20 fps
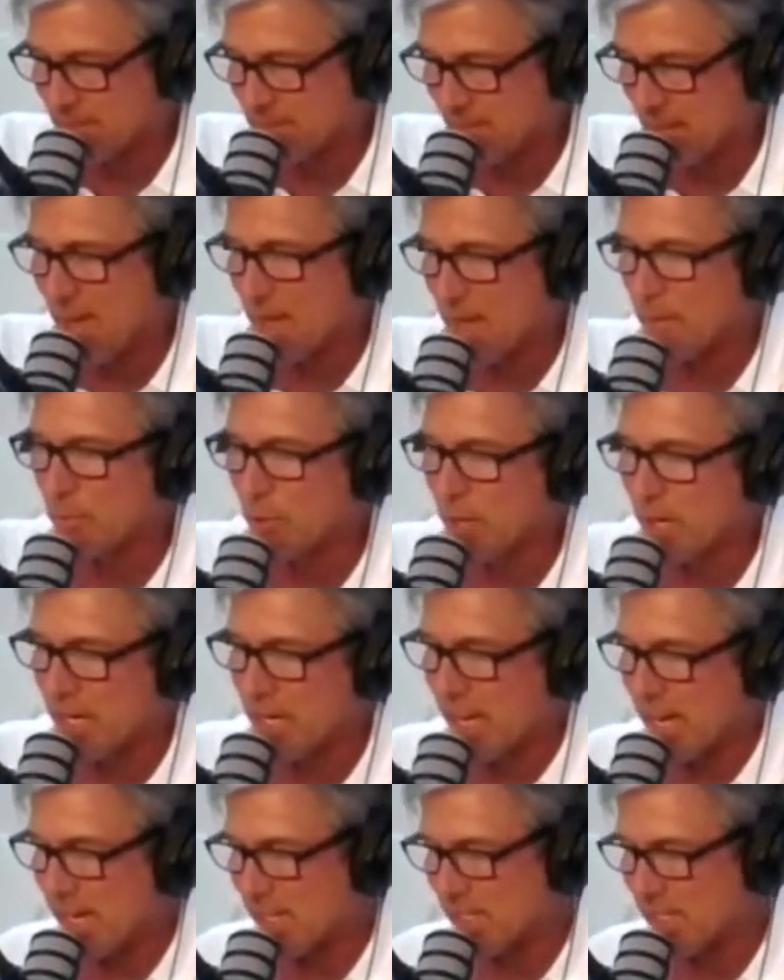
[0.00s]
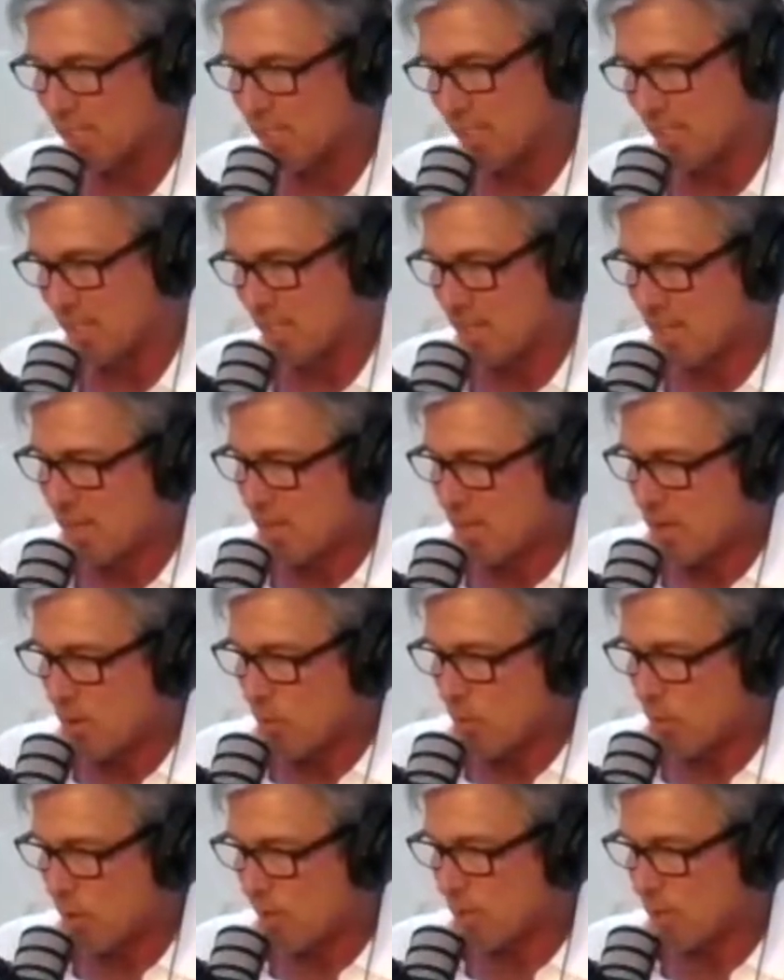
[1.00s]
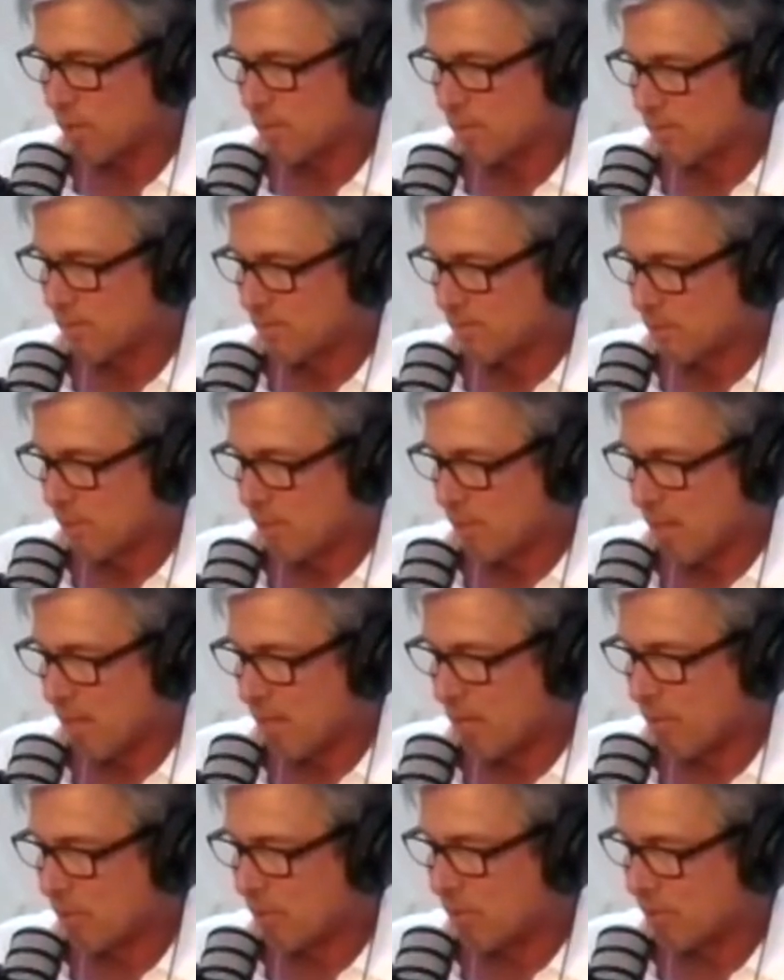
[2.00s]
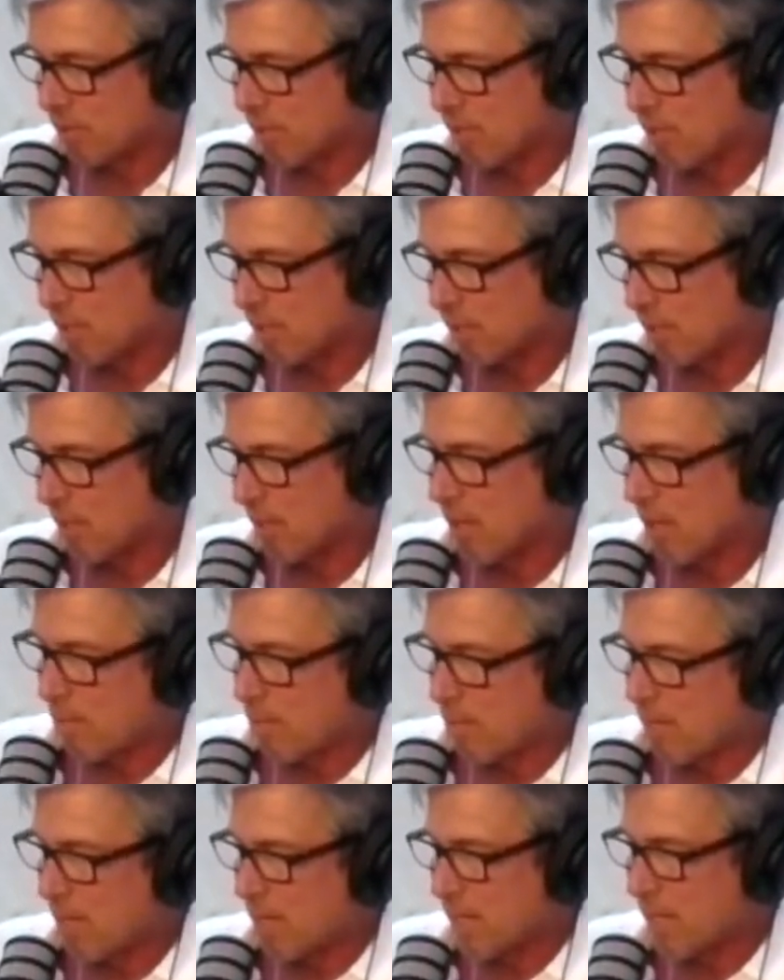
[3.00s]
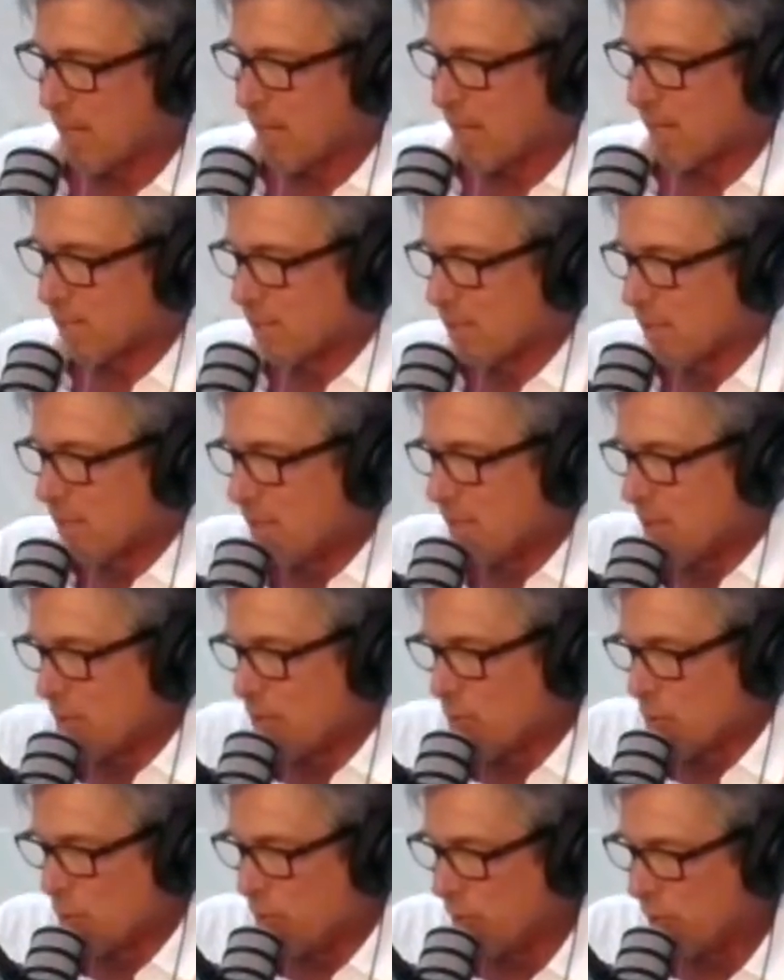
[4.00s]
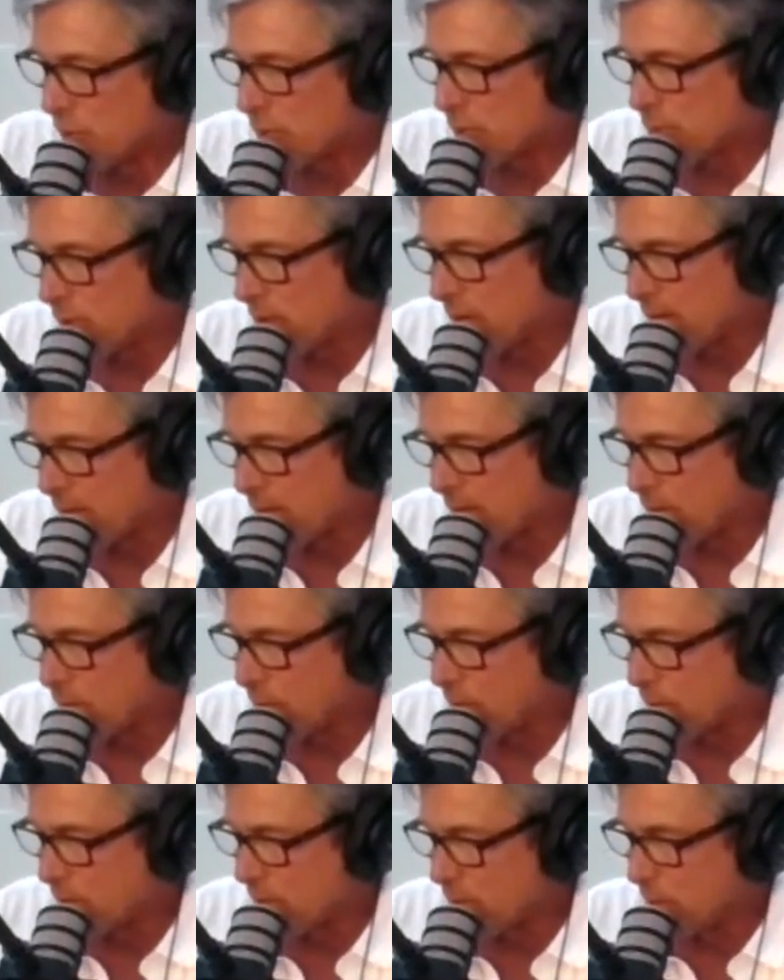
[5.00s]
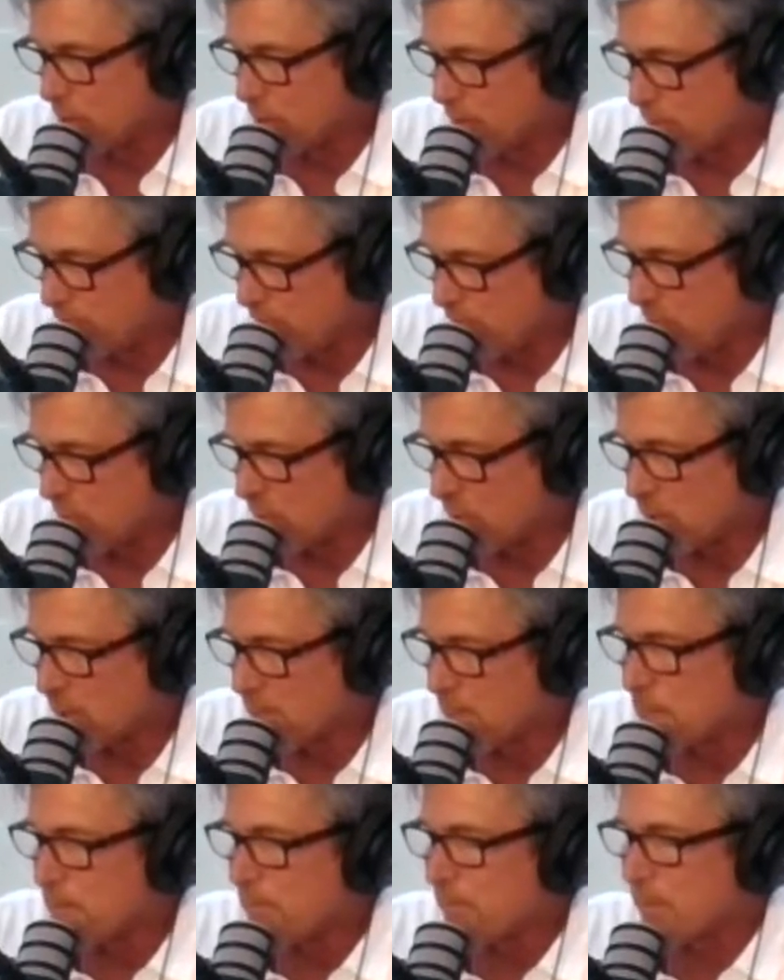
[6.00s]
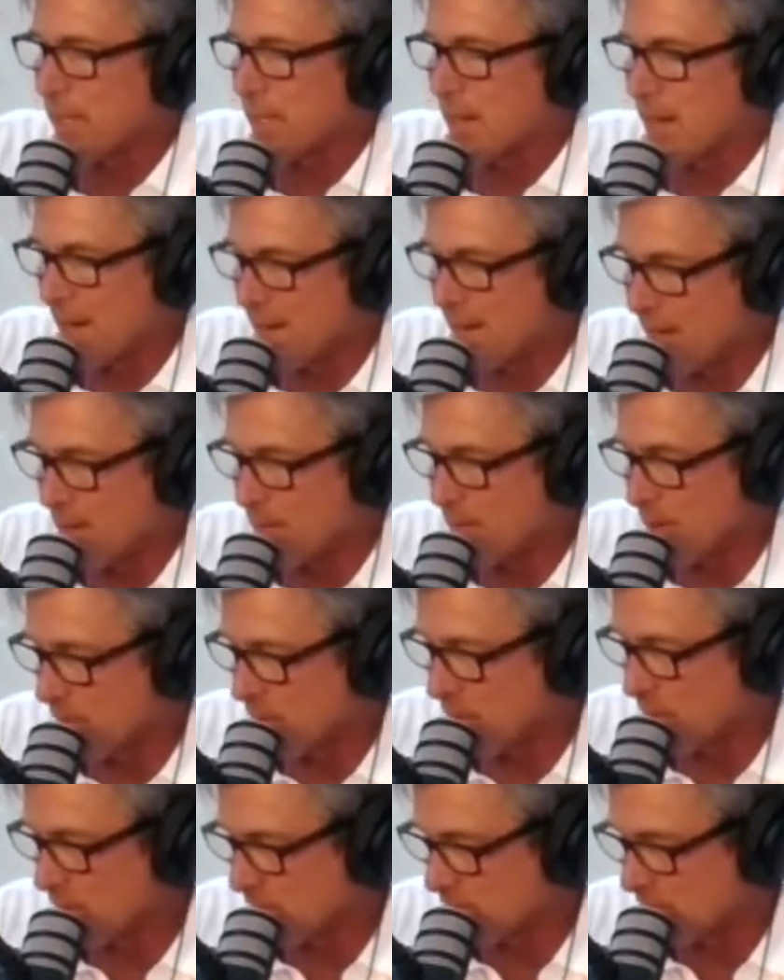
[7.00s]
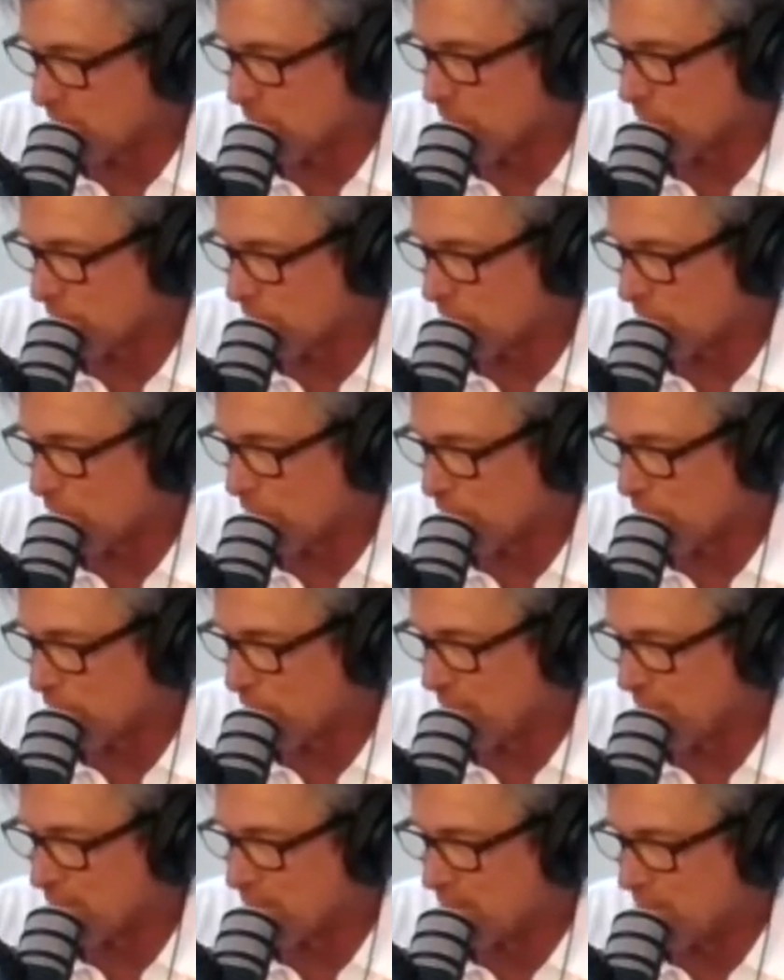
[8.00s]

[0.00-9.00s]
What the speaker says: Hi, I'm Brent Cassidy. Welcome to the Nightmare Success In and Out podcast, where we explore how to overcome your fears and nightmares to set yourself free.